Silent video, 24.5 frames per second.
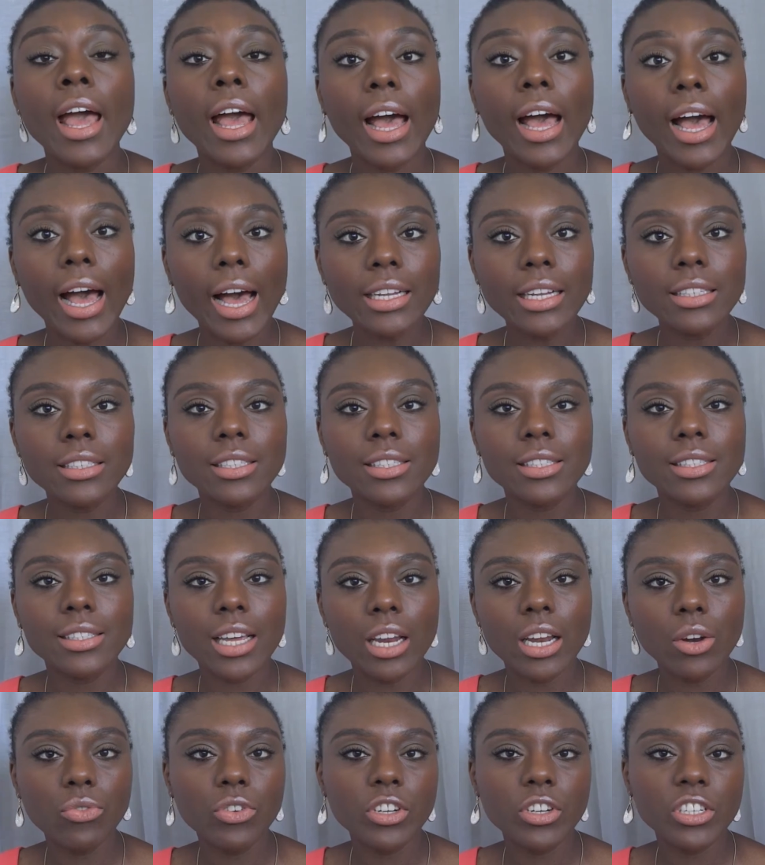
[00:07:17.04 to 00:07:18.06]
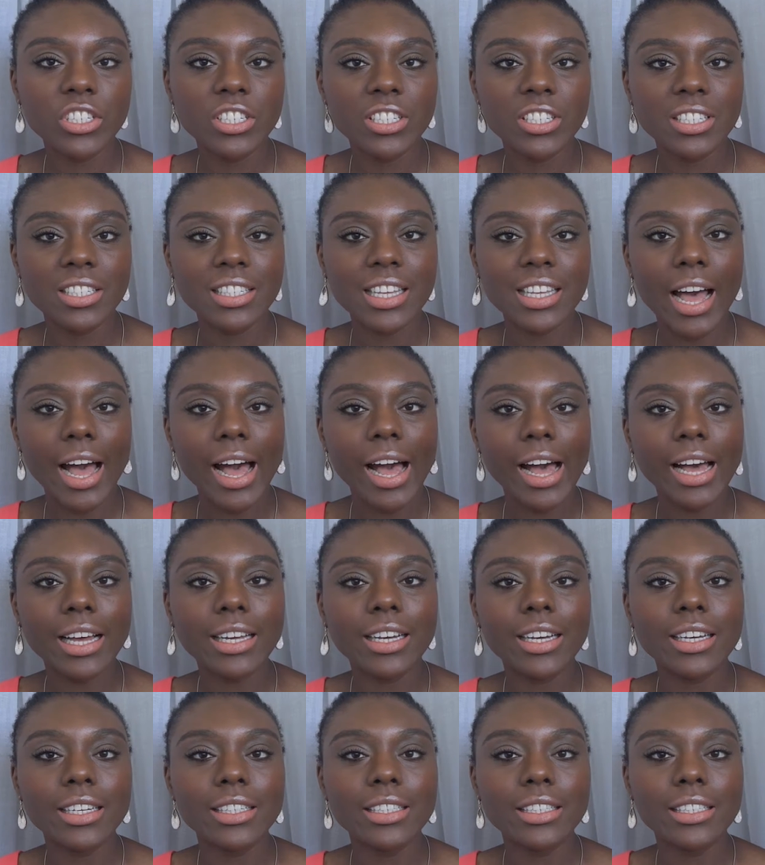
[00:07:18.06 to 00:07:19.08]
At Selfridges,
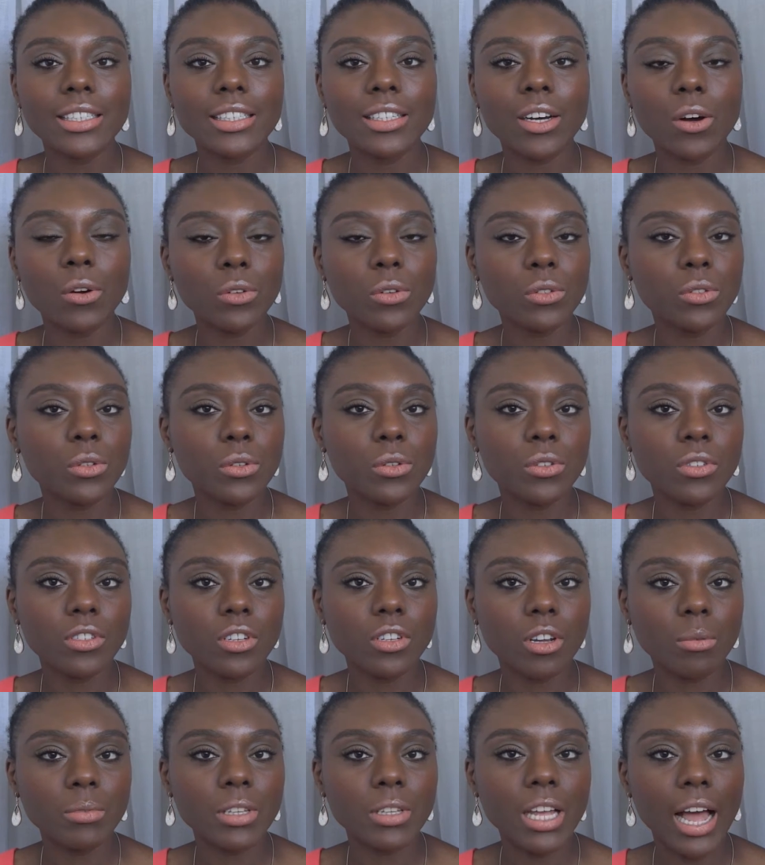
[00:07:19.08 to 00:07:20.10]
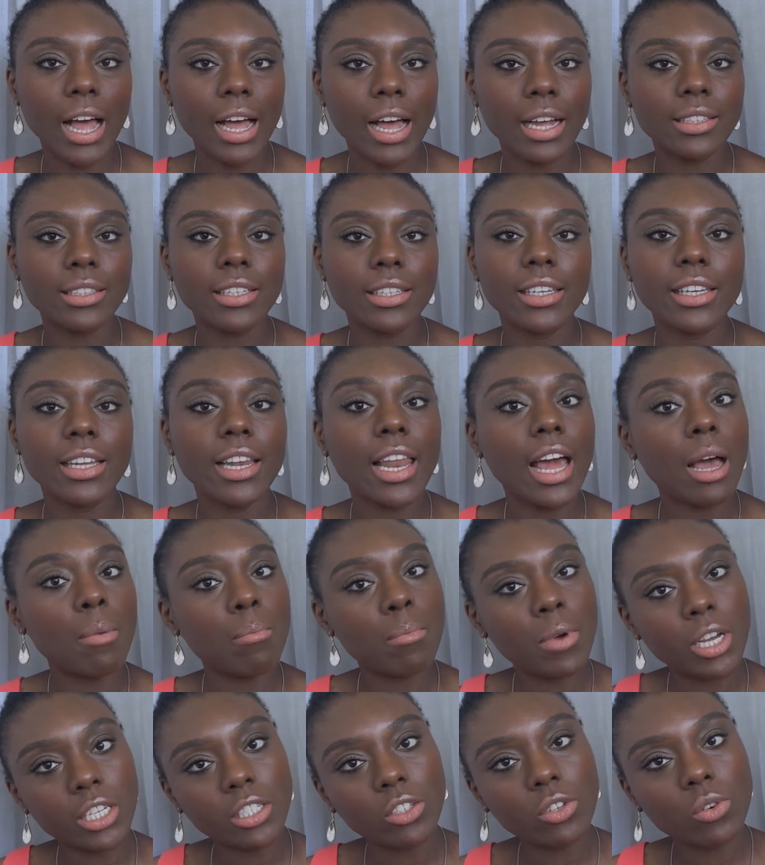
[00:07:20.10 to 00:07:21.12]
I also stopped at
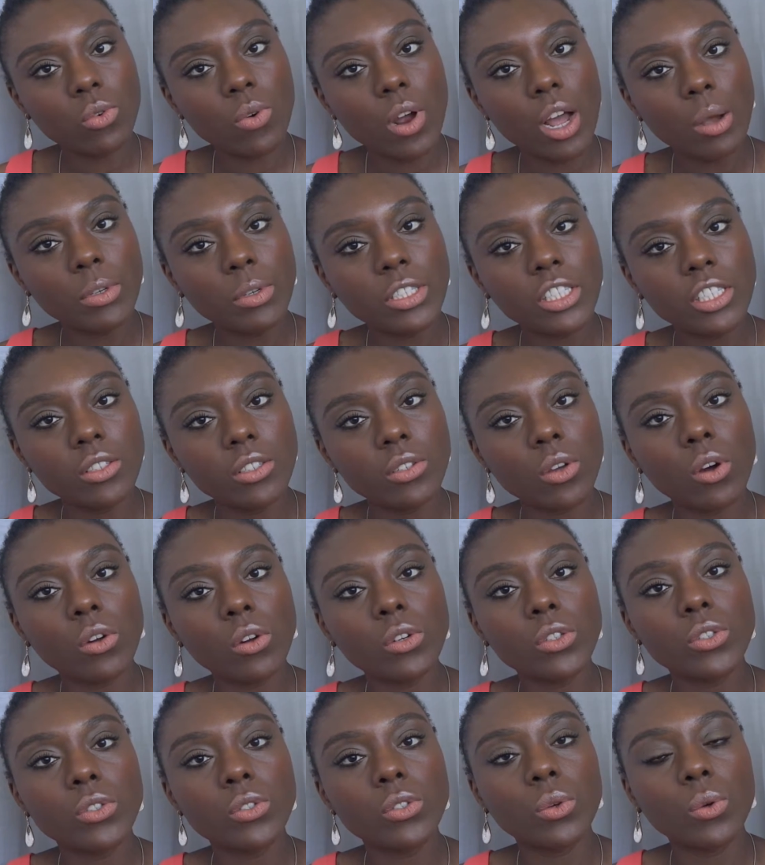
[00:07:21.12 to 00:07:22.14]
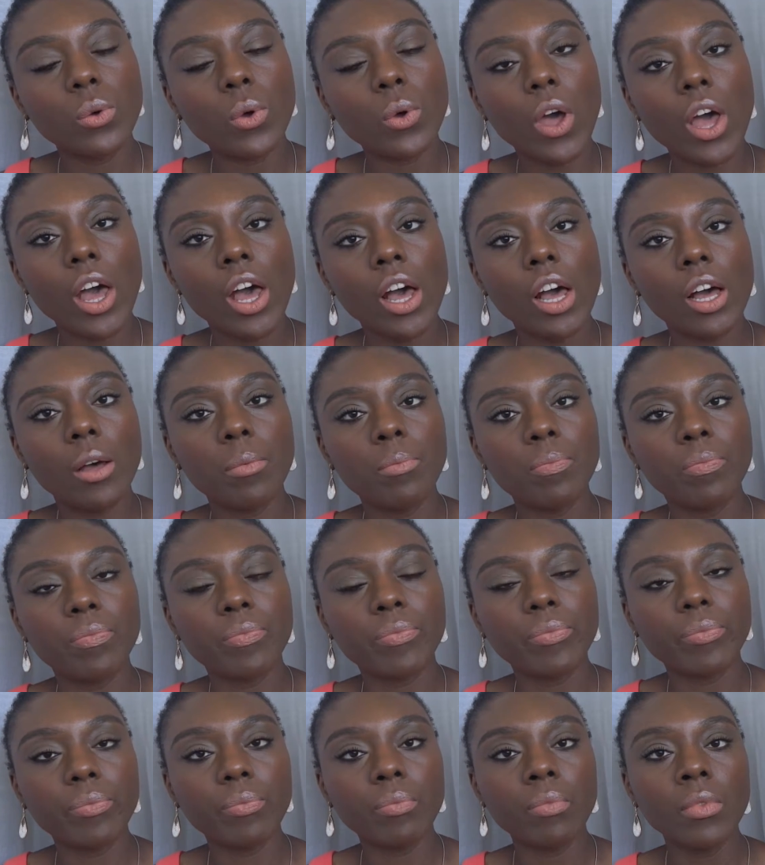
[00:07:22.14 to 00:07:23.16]
Illamasqua, which is also a
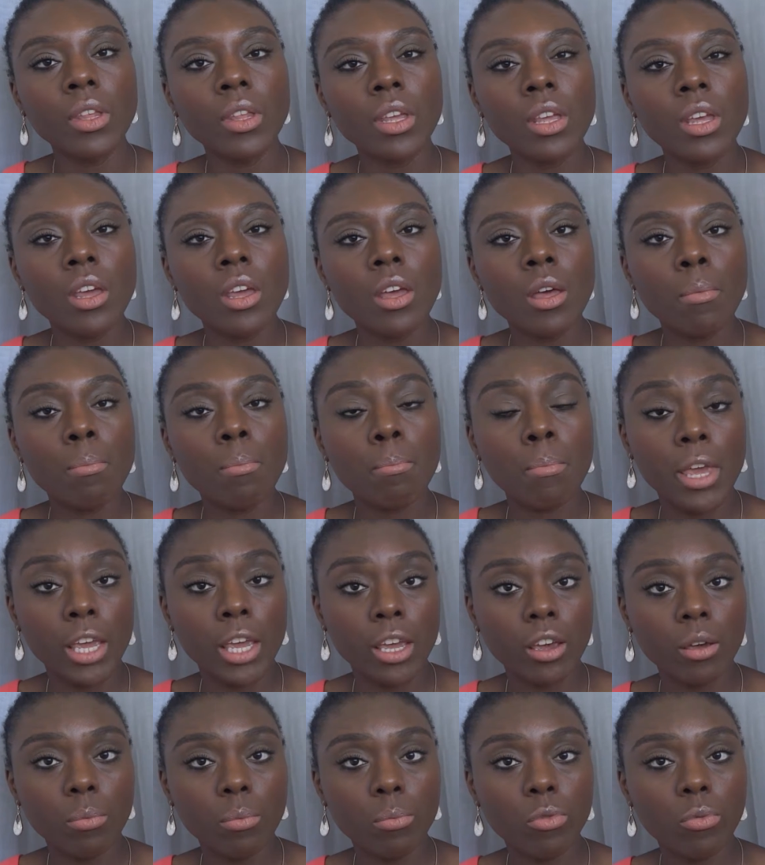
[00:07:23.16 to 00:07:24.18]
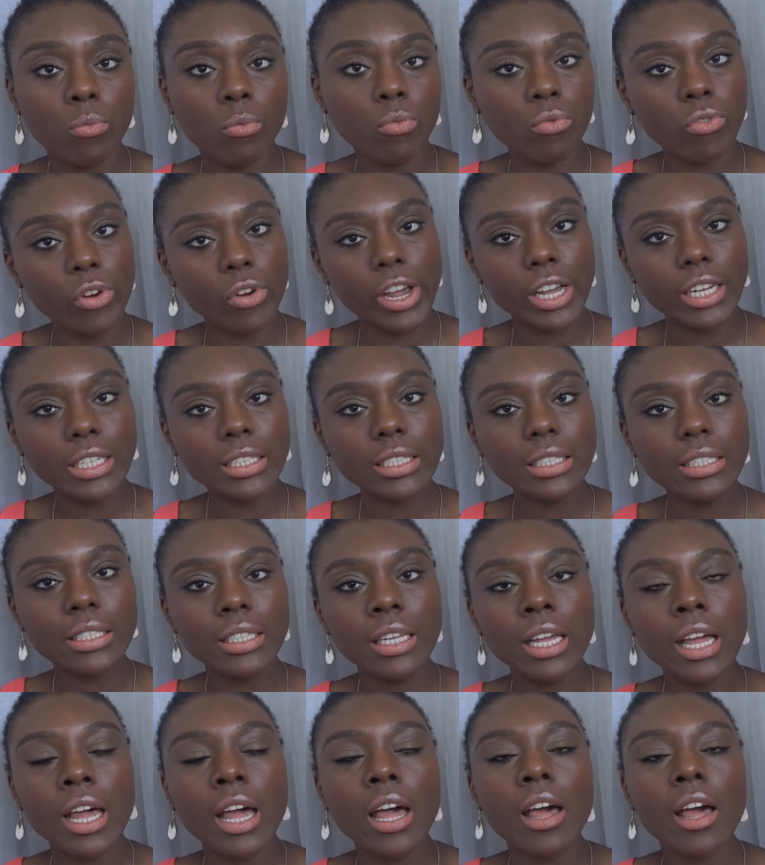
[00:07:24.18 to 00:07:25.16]
um, makeup brand.